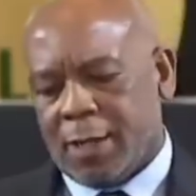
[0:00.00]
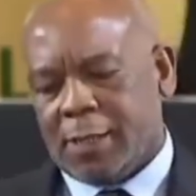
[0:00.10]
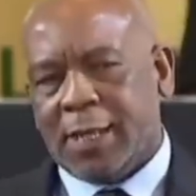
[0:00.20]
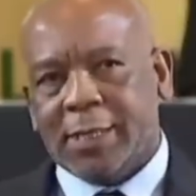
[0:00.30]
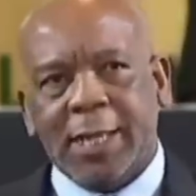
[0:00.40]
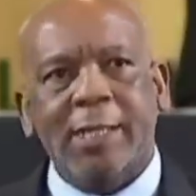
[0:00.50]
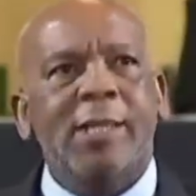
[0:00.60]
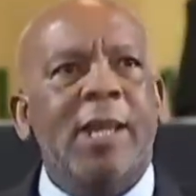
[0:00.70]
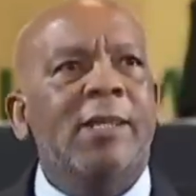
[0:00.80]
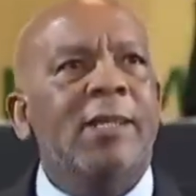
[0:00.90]
suggest
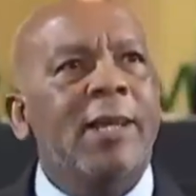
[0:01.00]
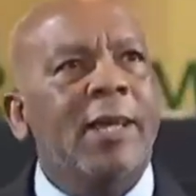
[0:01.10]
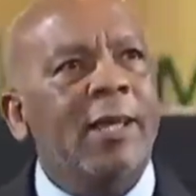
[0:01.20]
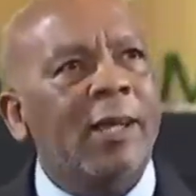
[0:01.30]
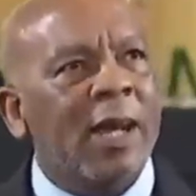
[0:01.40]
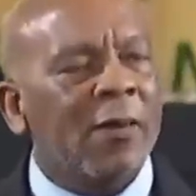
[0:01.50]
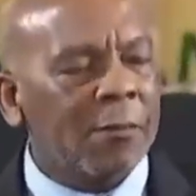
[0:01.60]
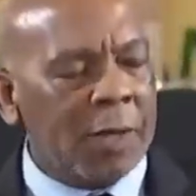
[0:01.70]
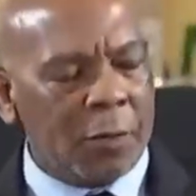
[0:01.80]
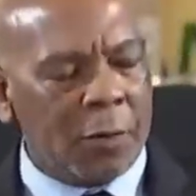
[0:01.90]
that the
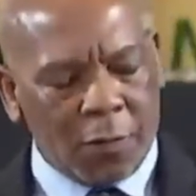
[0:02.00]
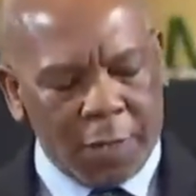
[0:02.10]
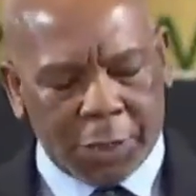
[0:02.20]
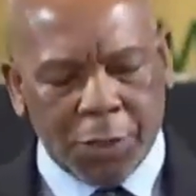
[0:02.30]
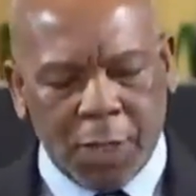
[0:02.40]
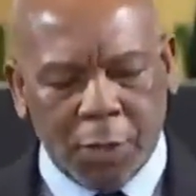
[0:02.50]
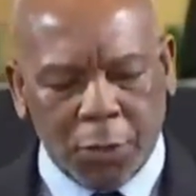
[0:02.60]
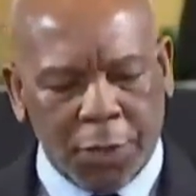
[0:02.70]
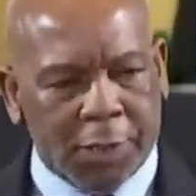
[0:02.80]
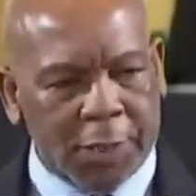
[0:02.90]
government of national
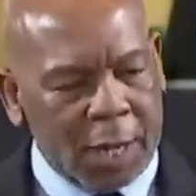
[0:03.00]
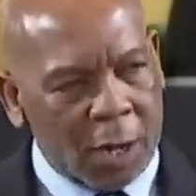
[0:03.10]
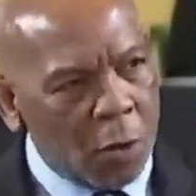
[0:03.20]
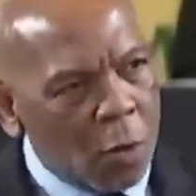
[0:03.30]
unity are